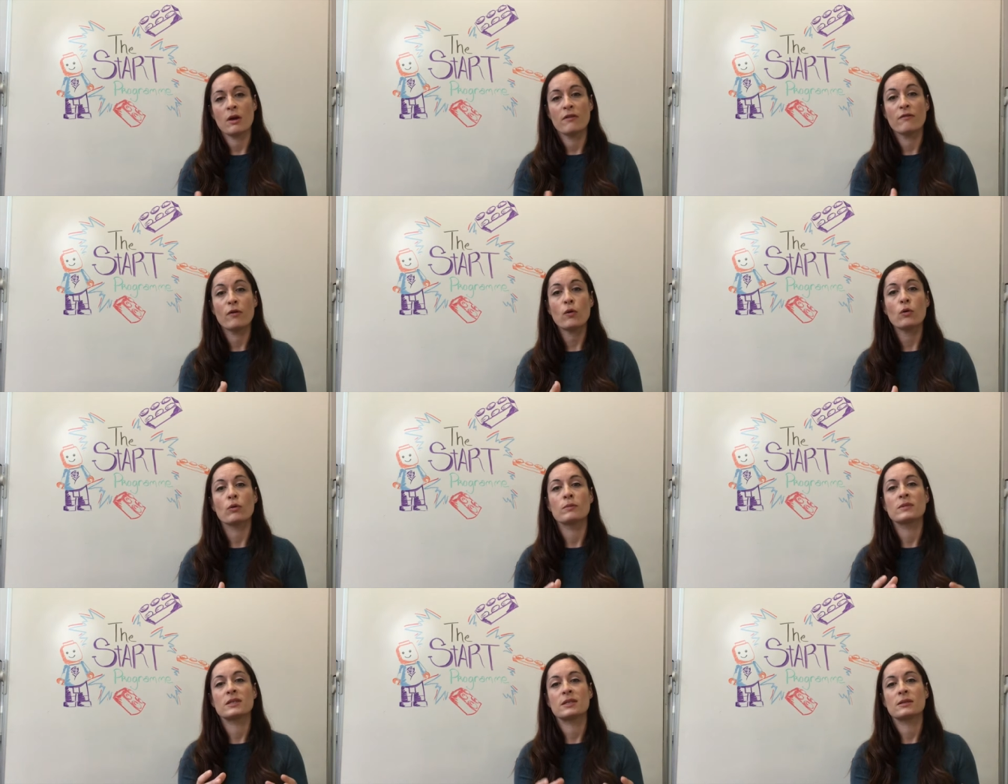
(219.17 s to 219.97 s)

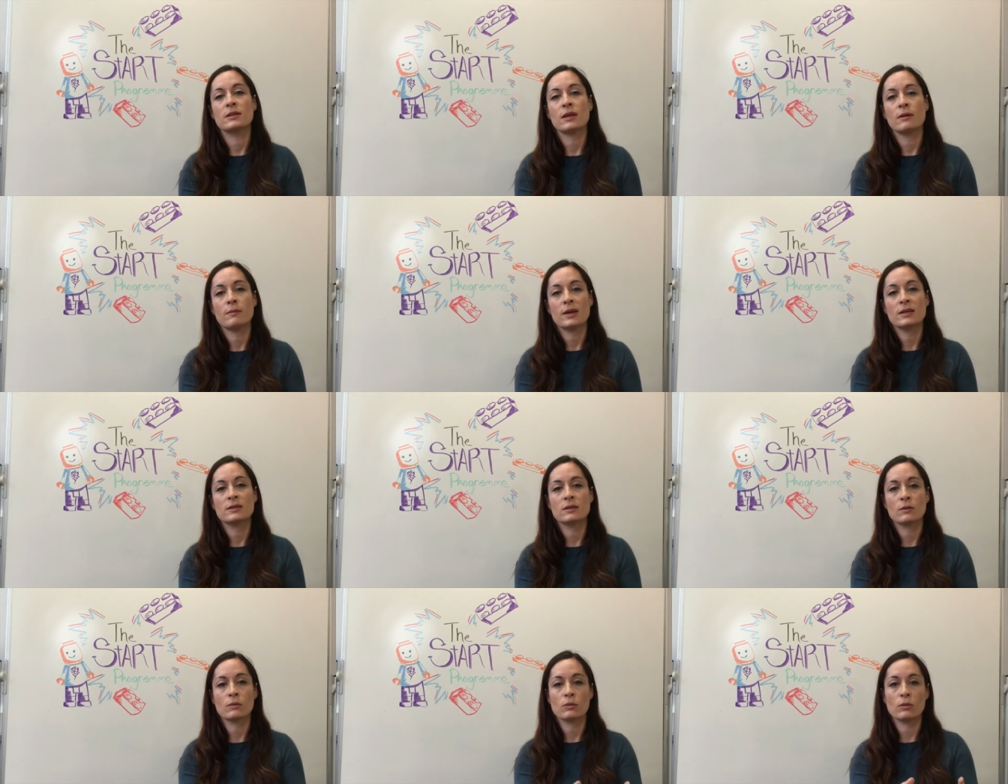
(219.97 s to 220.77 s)
forms, it means
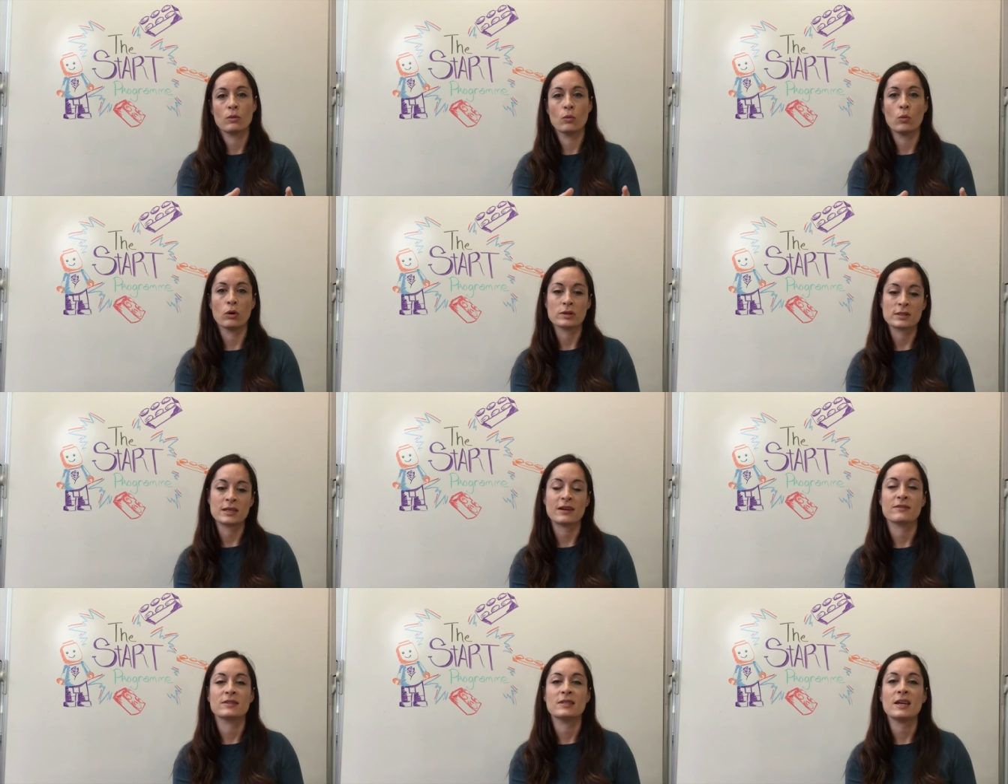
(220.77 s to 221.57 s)
that what
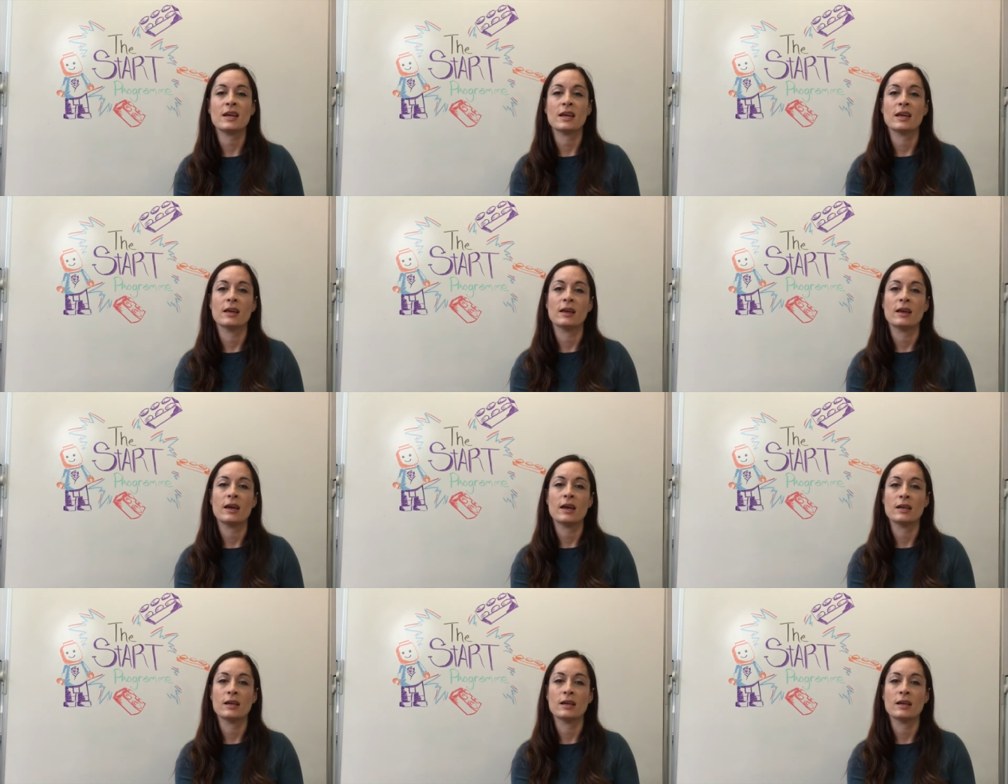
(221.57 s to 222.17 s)
staff see